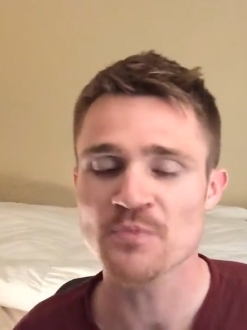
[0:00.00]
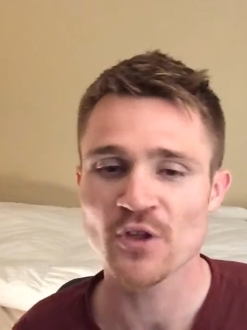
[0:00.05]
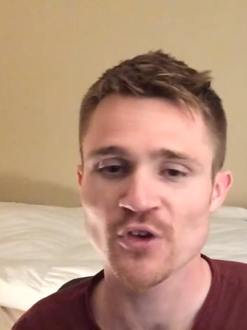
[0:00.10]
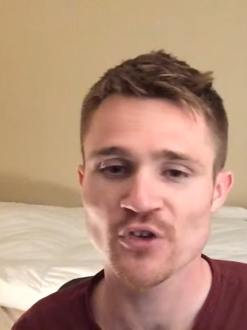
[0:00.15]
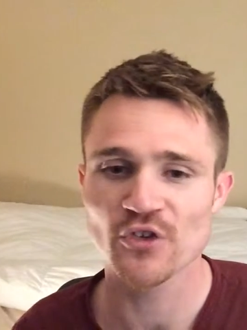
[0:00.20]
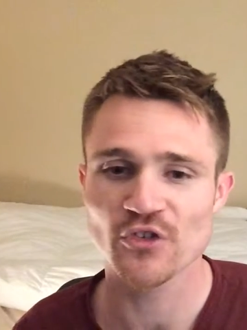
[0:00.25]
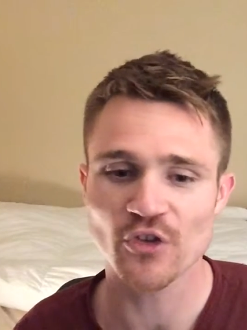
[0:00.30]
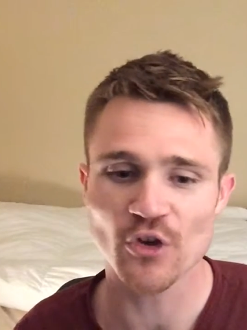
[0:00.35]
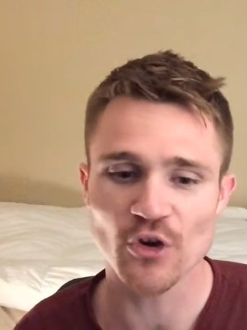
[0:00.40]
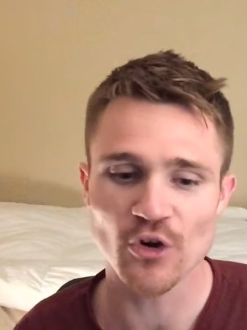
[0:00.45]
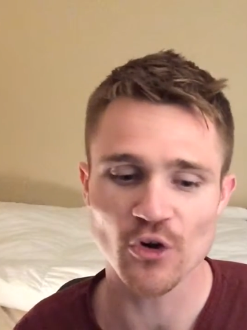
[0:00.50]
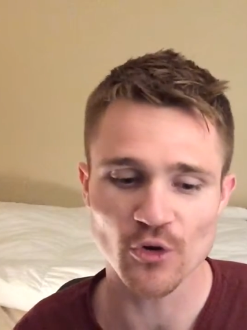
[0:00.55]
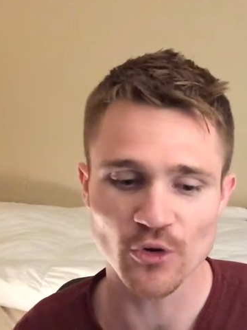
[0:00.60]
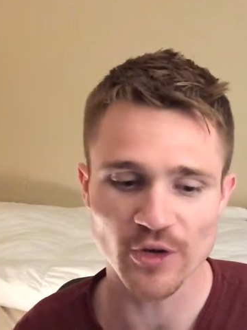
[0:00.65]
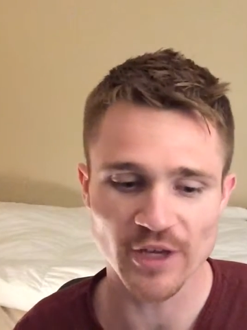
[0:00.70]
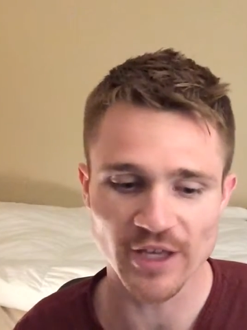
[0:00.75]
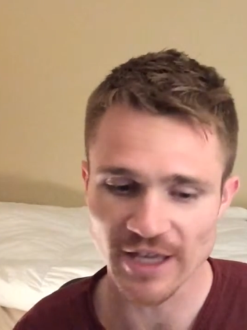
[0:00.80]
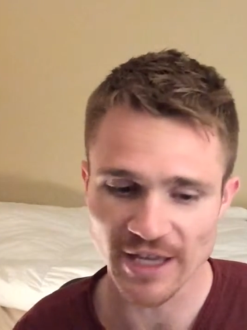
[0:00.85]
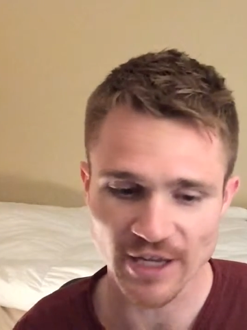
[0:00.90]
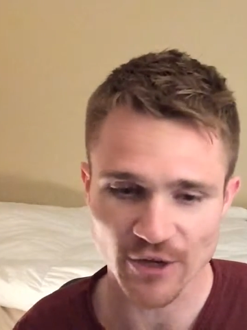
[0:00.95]
So
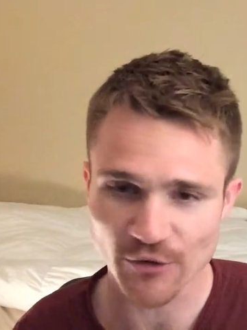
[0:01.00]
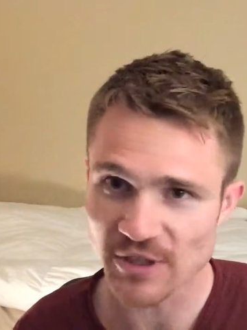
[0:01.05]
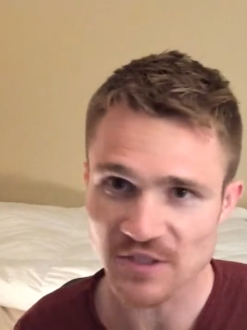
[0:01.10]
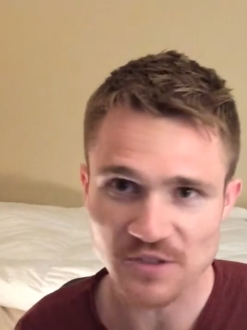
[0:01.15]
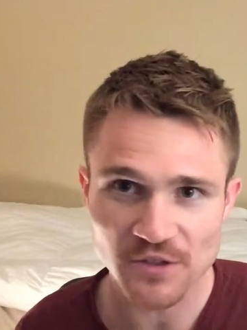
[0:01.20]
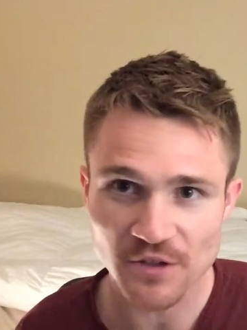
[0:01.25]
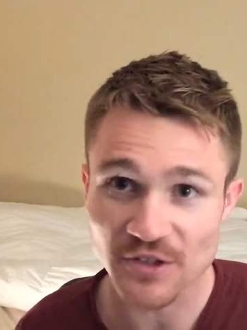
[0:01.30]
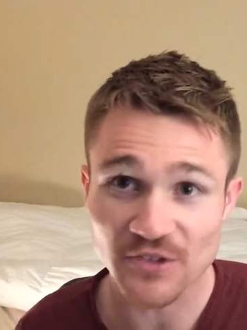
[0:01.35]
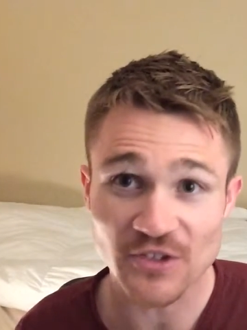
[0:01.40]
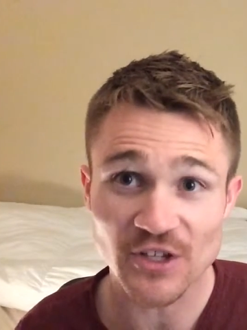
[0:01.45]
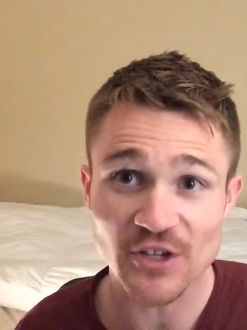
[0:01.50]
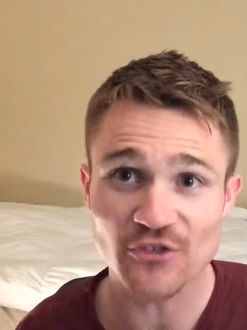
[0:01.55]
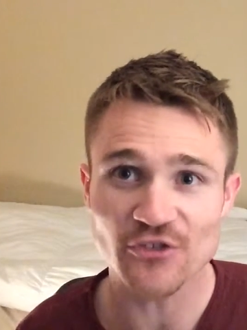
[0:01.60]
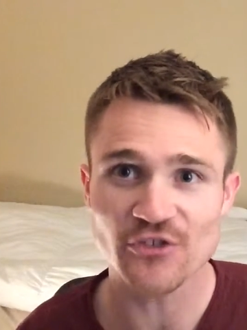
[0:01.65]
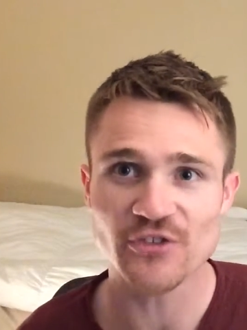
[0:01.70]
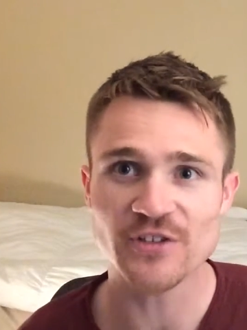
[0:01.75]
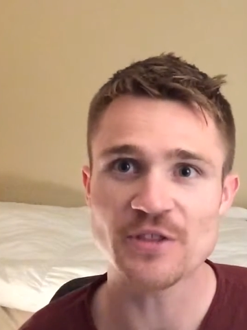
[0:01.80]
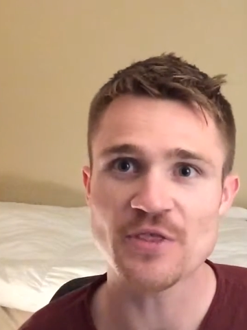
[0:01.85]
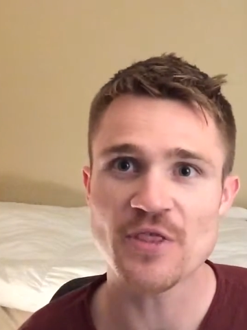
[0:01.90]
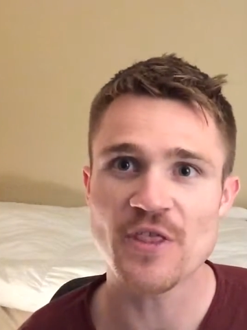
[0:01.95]
it creates all these
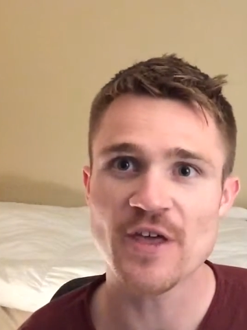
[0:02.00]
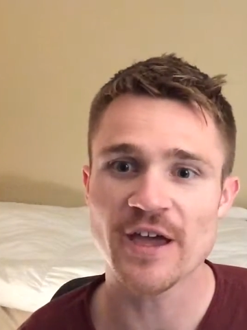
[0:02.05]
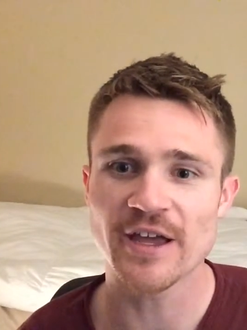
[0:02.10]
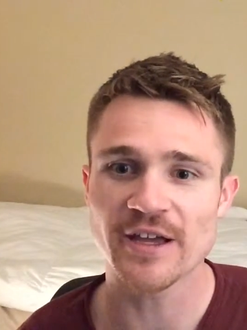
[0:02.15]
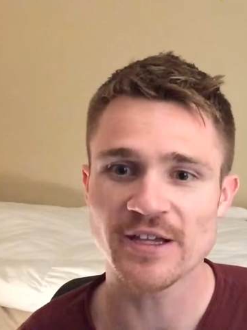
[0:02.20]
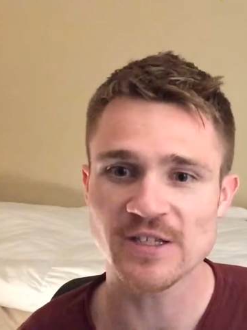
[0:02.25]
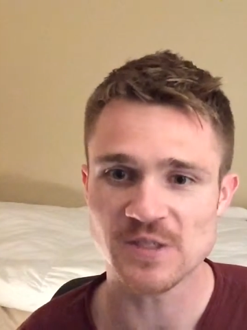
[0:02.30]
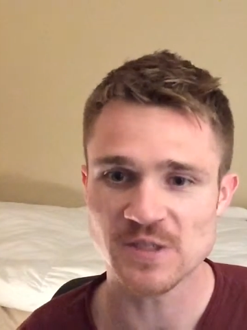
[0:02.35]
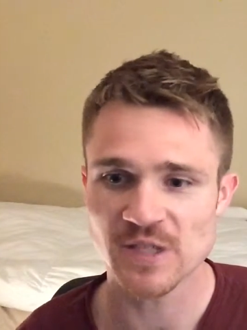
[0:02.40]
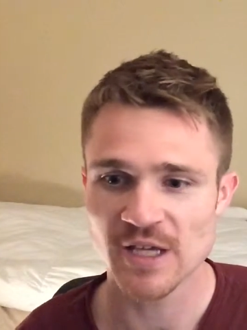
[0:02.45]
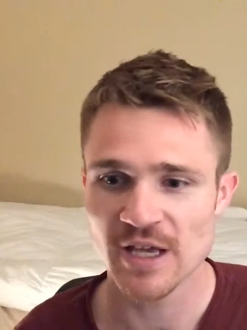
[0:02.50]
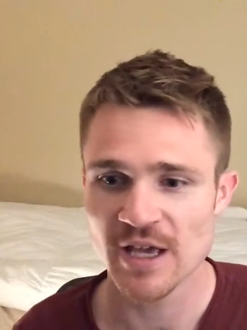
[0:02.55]
interesting things.